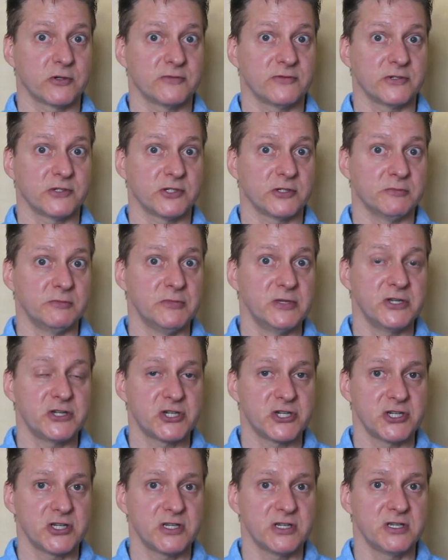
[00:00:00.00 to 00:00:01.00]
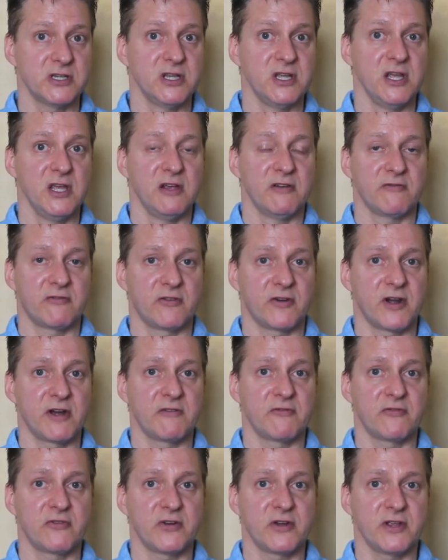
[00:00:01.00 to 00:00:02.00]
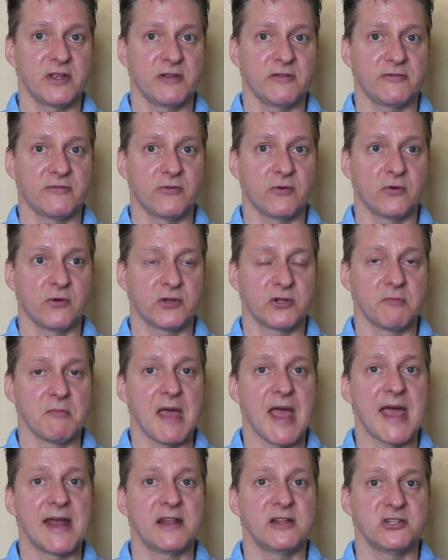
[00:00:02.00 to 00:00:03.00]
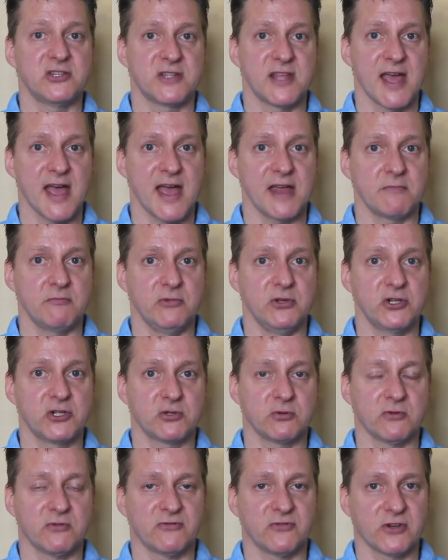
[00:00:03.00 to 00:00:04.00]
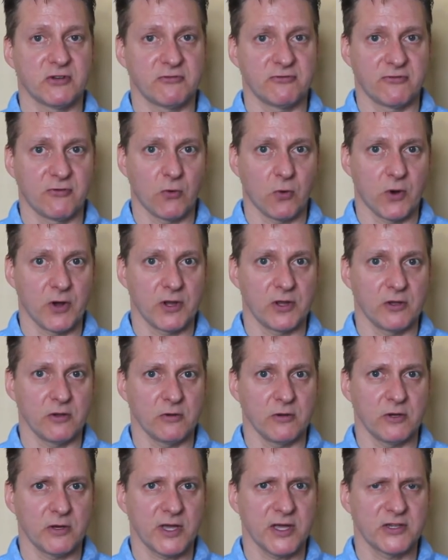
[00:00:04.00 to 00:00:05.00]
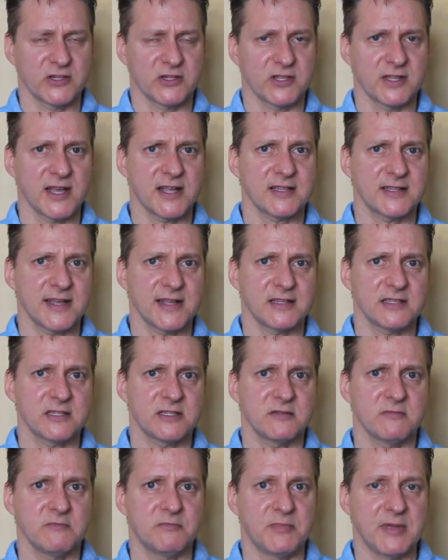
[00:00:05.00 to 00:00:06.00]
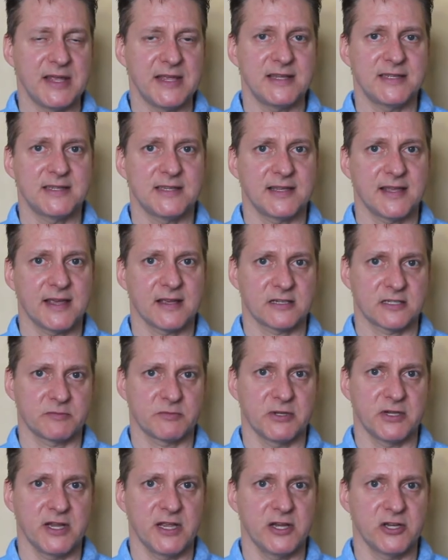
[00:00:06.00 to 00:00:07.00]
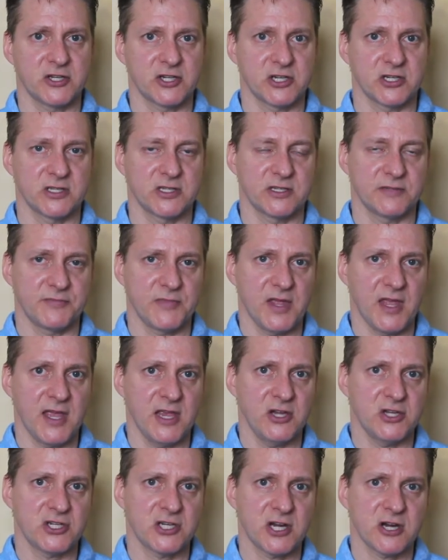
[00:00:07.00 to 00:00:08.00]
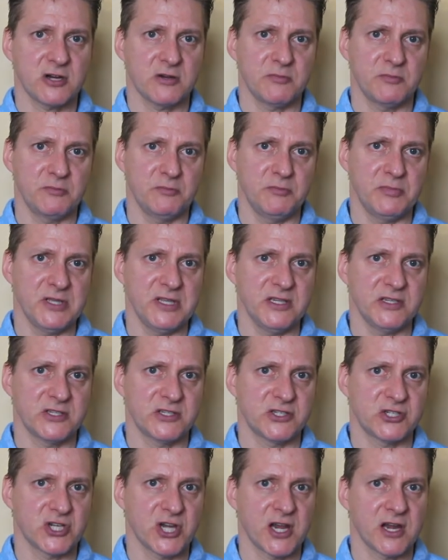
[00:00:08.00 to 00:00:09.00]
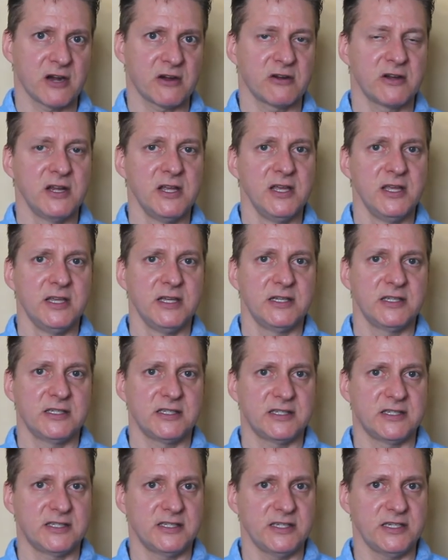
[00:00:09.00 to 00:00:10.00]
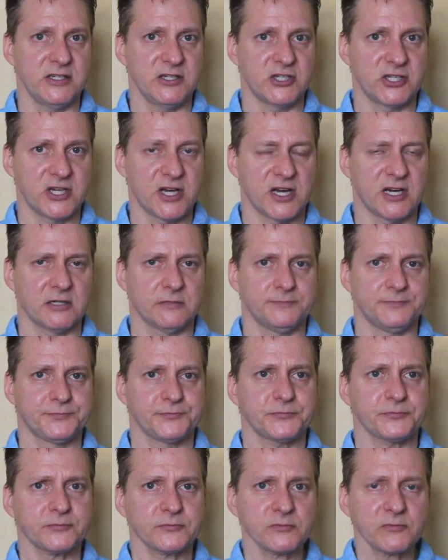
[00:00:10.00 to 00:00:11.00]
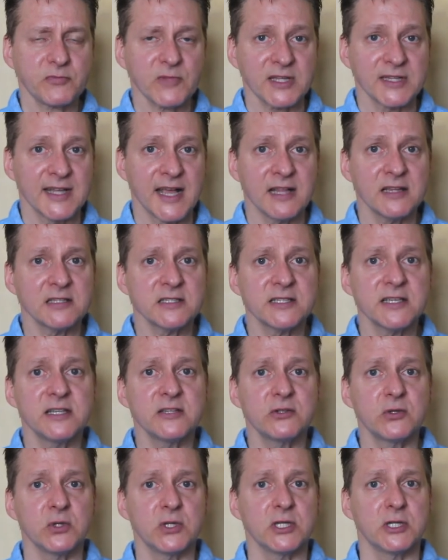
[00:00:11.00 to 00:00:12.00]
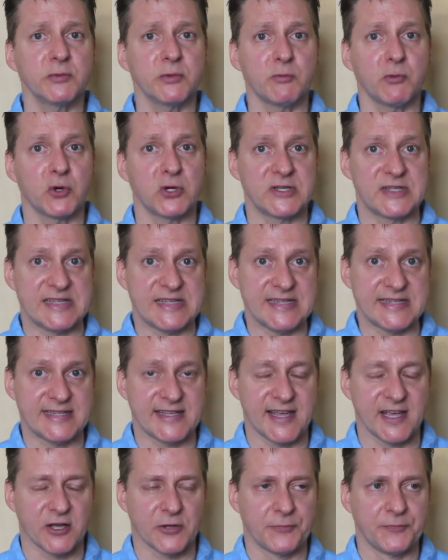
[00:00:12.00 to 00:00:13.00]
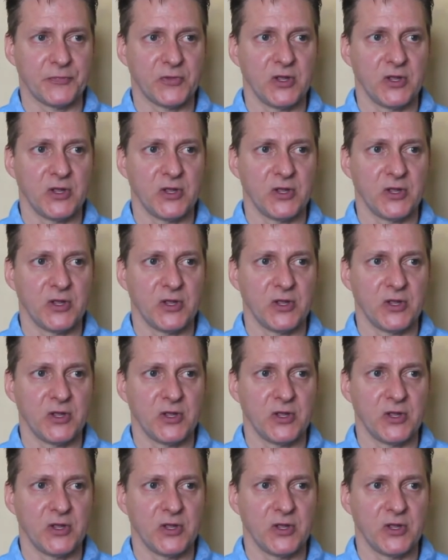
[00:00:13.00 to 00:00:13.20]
of a commission to manage that mutual fund for you. Okay, so that's the basic explanations. A share, B share, C share. Now let's get into a little bit more detail